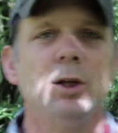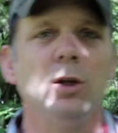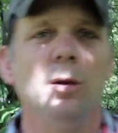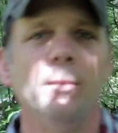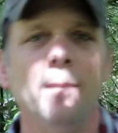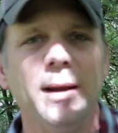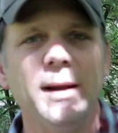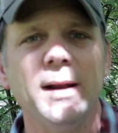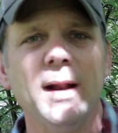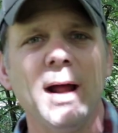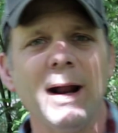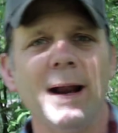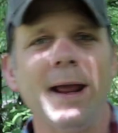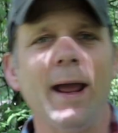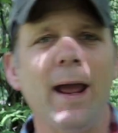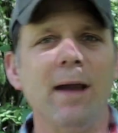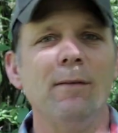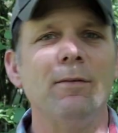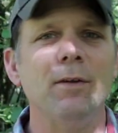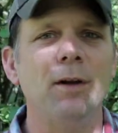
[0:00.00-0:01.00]
you may not
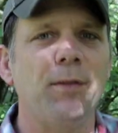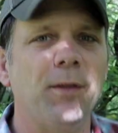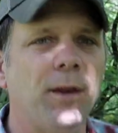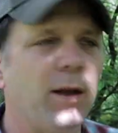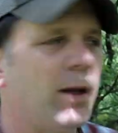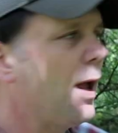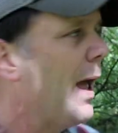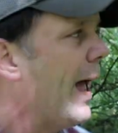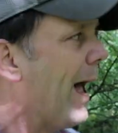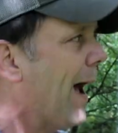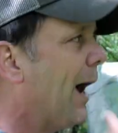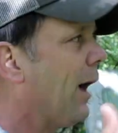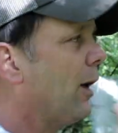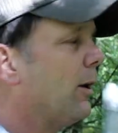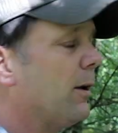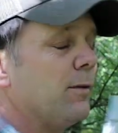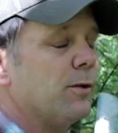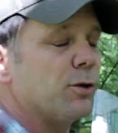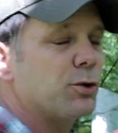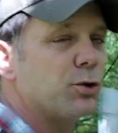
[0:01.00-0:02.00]
have anything
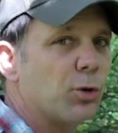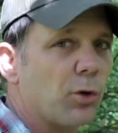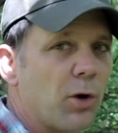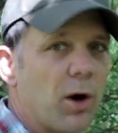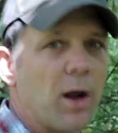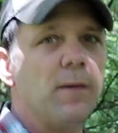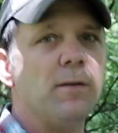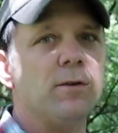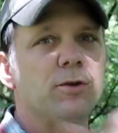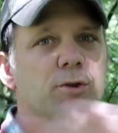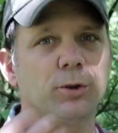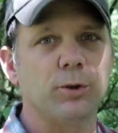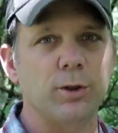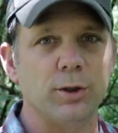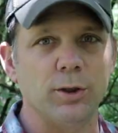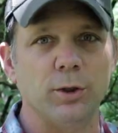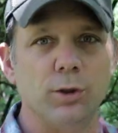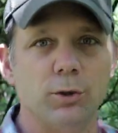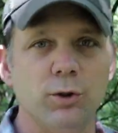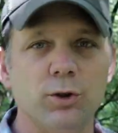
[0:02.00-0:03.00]
out in the terrain that you
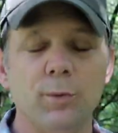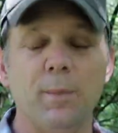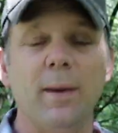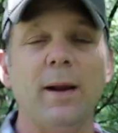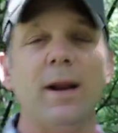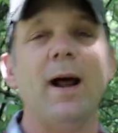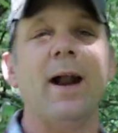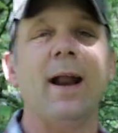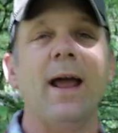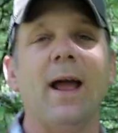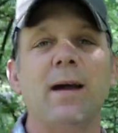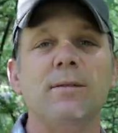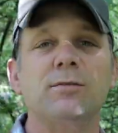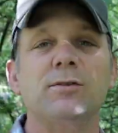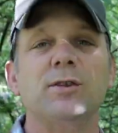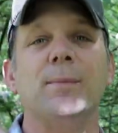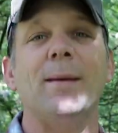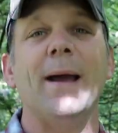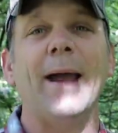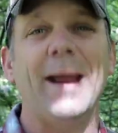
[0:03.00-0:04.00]
can use, you may not have
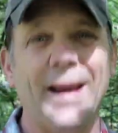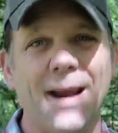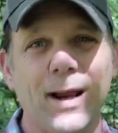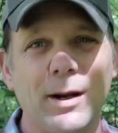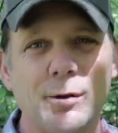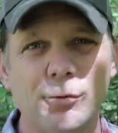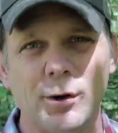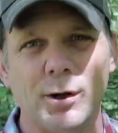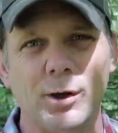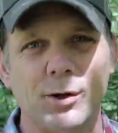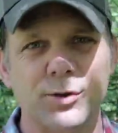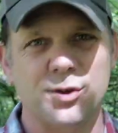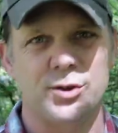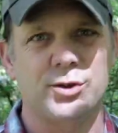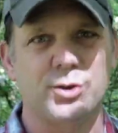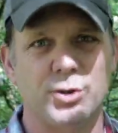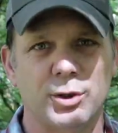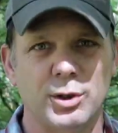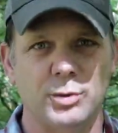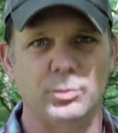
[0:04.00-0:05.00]
some handrails
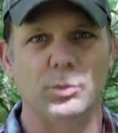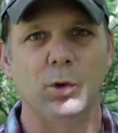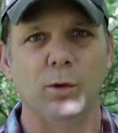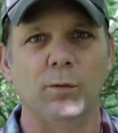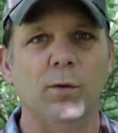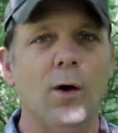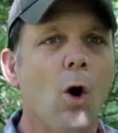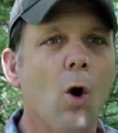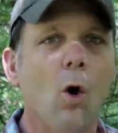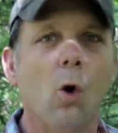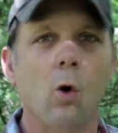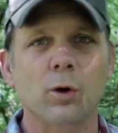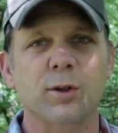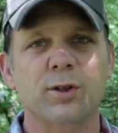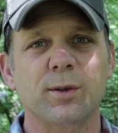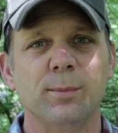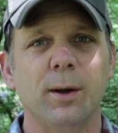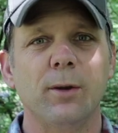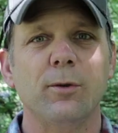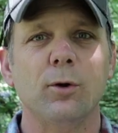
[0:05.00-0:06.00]
that you can move, or
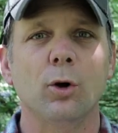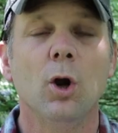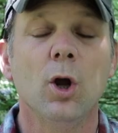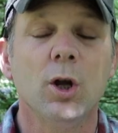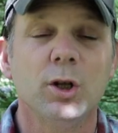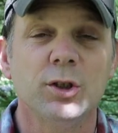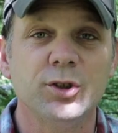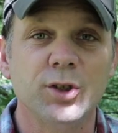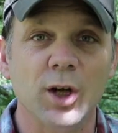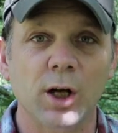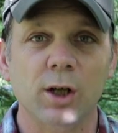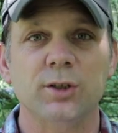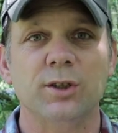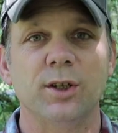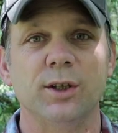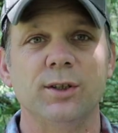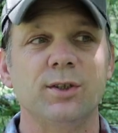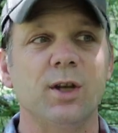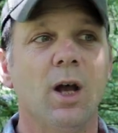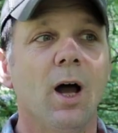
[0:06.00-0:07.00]
some other
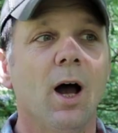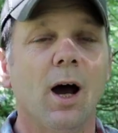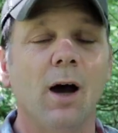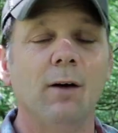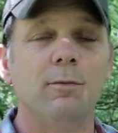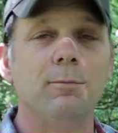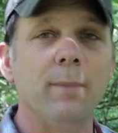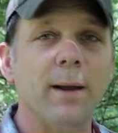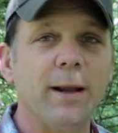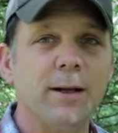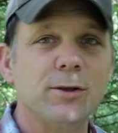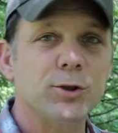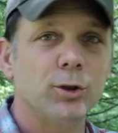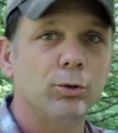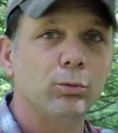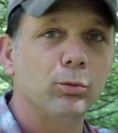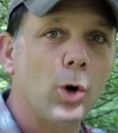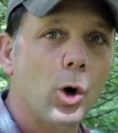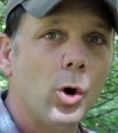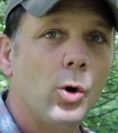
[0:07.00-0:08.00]
junctions of major
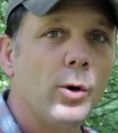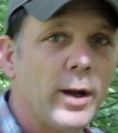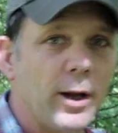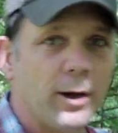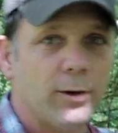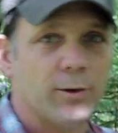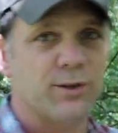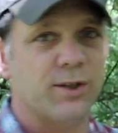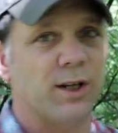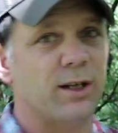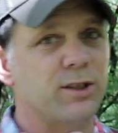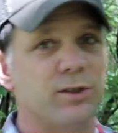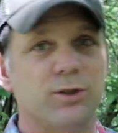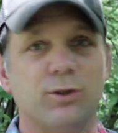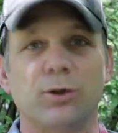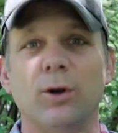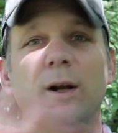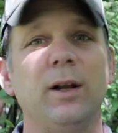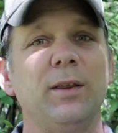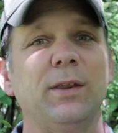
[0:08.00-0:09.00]
road
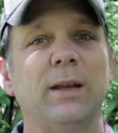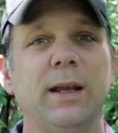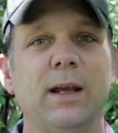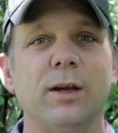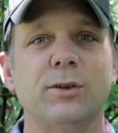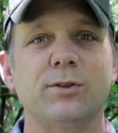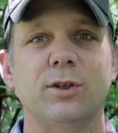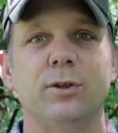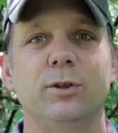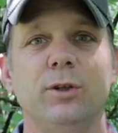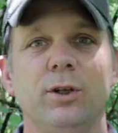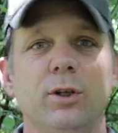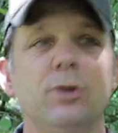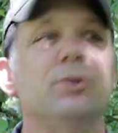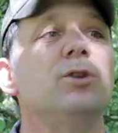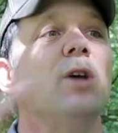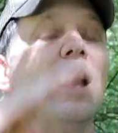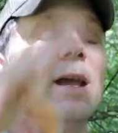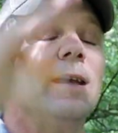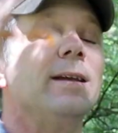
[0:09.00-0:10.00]
intersections, or anything else that you can
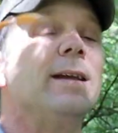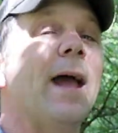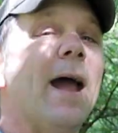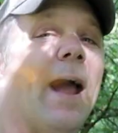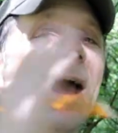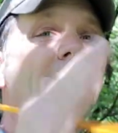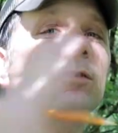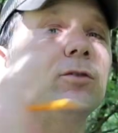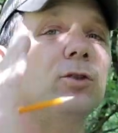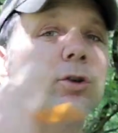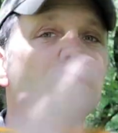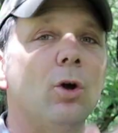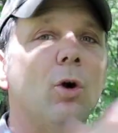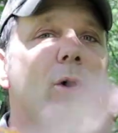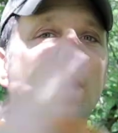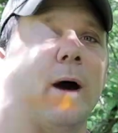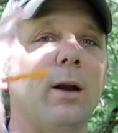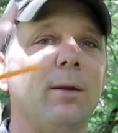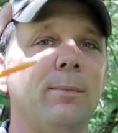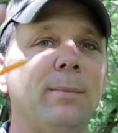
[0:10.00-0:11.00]
use. You have to
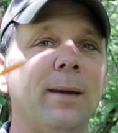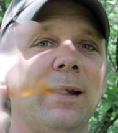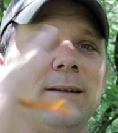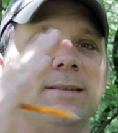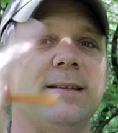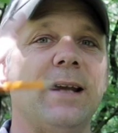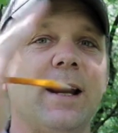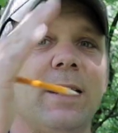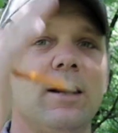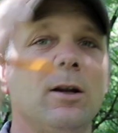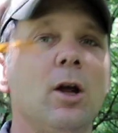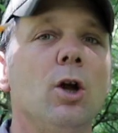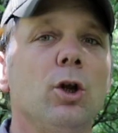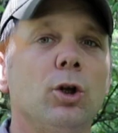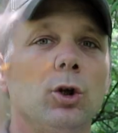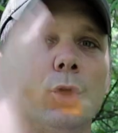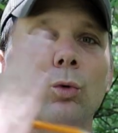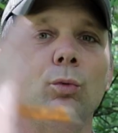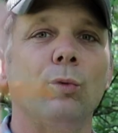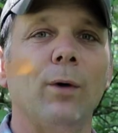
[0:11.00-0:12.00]
know how to maintain
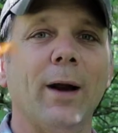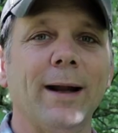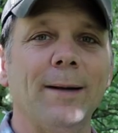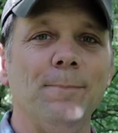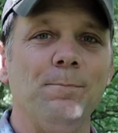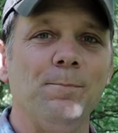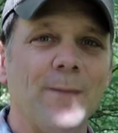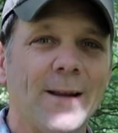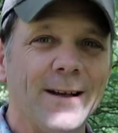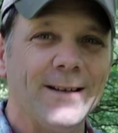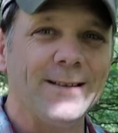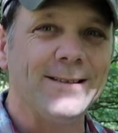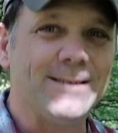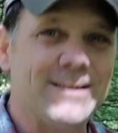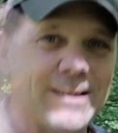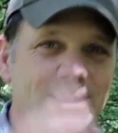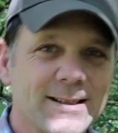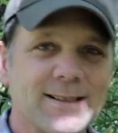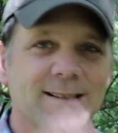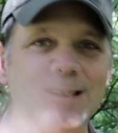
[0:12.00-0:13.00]
your right
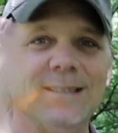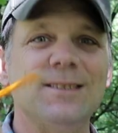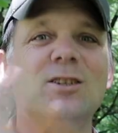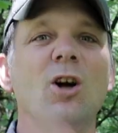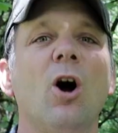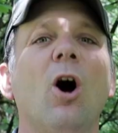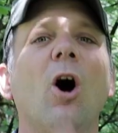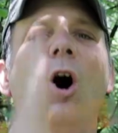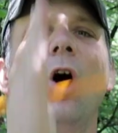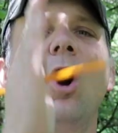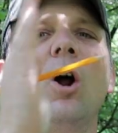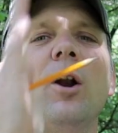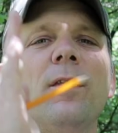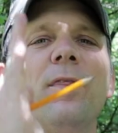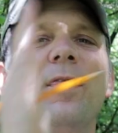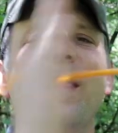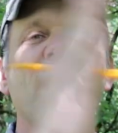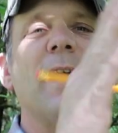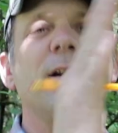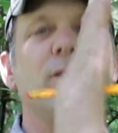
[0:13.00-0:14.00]
distance
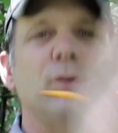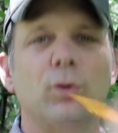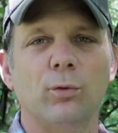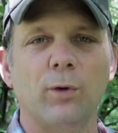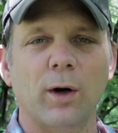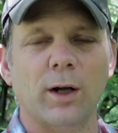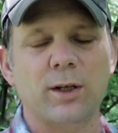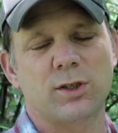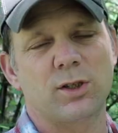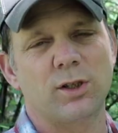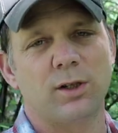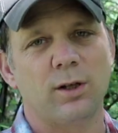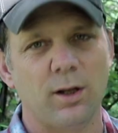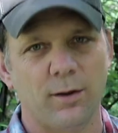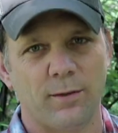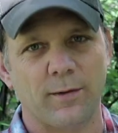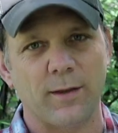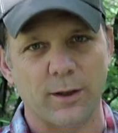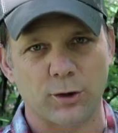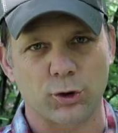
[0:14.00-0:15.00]
on that direction
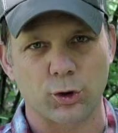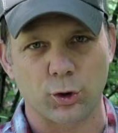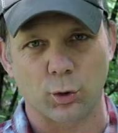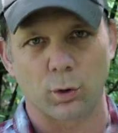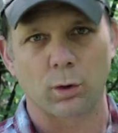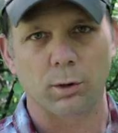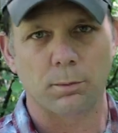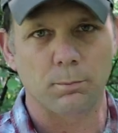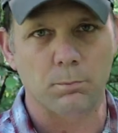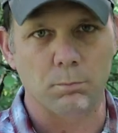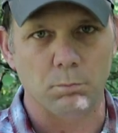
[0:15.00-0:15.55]
that you're